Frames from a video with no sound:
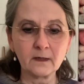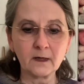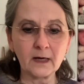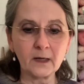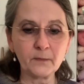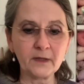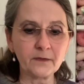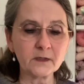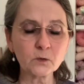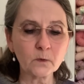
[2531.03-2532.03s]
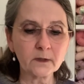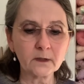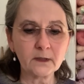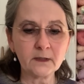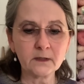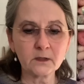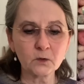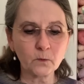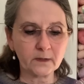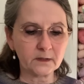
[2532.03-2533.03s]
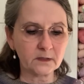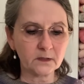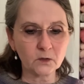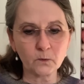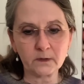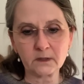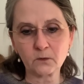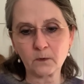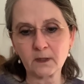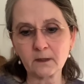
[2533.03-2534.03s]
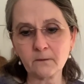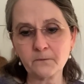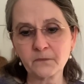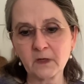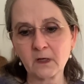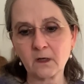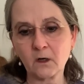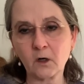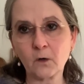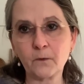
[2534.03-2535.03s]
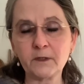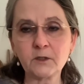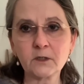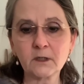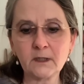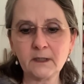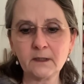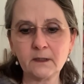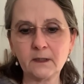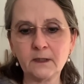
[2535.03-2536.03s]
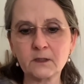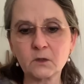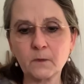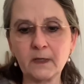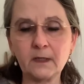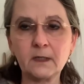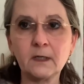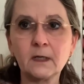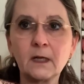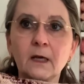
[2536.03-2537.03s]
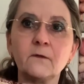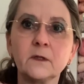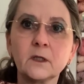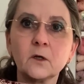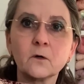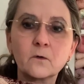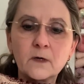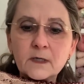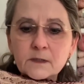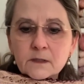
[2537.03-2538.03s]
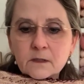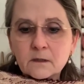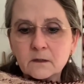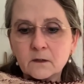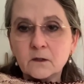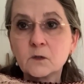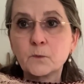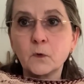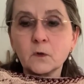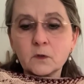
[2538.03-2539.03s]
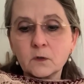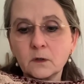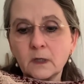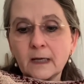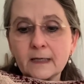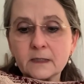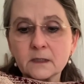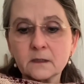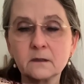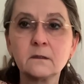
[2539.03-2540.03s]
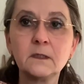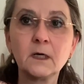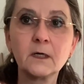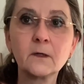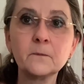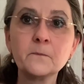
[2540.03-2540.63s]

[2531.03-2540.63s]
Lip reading: I made this one in 2021. Originally it's made in Live in the Long Grass Sport Light yarn.